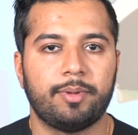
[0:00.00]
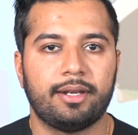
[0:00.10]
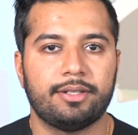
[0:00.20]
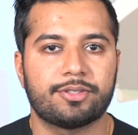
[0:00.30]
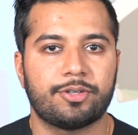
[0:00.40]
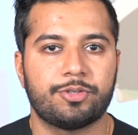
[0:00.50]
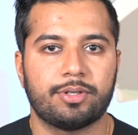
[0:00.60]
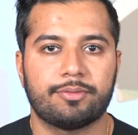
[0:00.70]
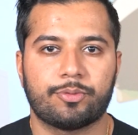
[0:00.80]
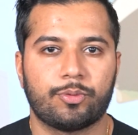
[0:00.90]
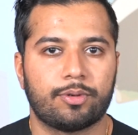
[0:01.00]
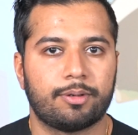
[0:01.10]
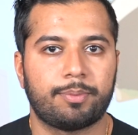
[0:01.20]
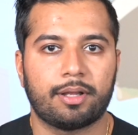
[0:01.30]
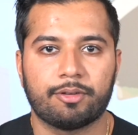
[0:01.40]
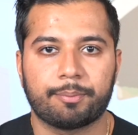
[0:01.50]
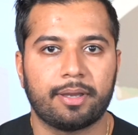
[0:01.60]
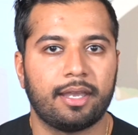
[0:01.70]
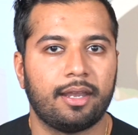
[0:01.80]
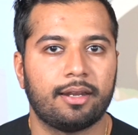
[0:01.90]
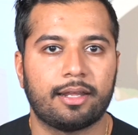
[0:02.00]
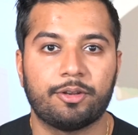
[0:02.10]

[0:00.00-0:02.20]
may need surgery for pelvic pain,